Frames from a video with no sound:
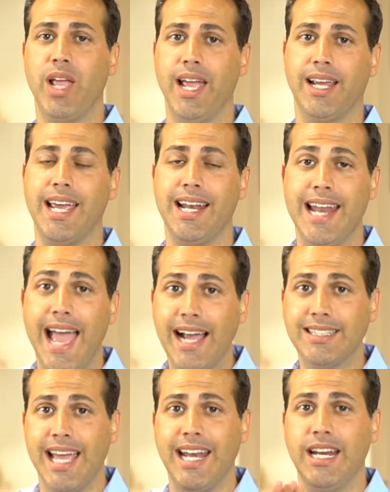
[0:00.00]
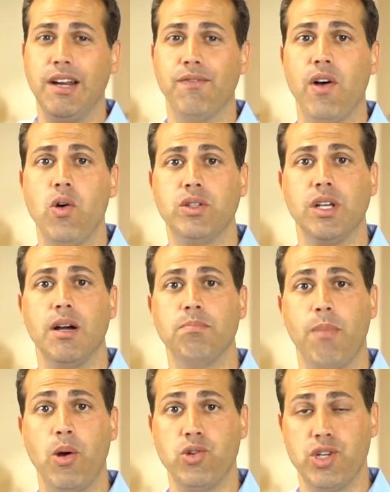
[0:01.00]
It connects and it evokes
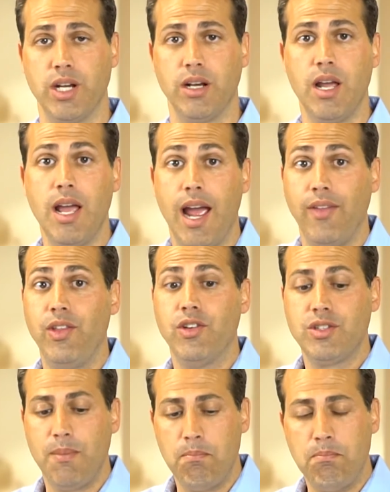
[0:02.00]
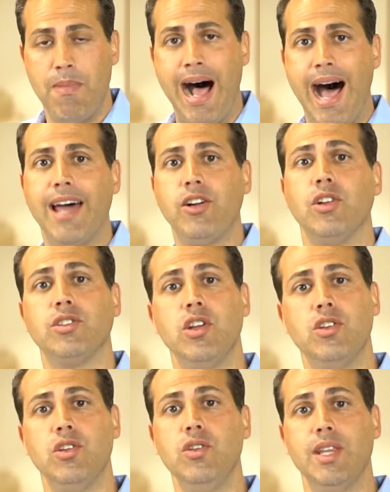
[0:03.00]
emotion. And there's a model to
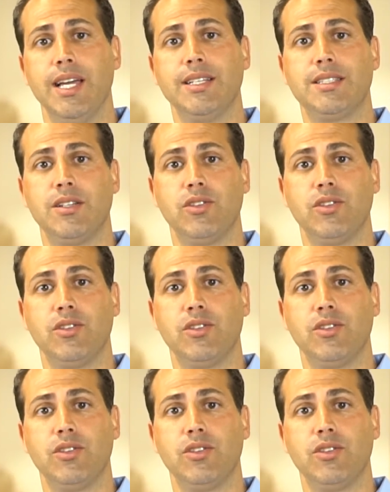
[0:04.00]
do this,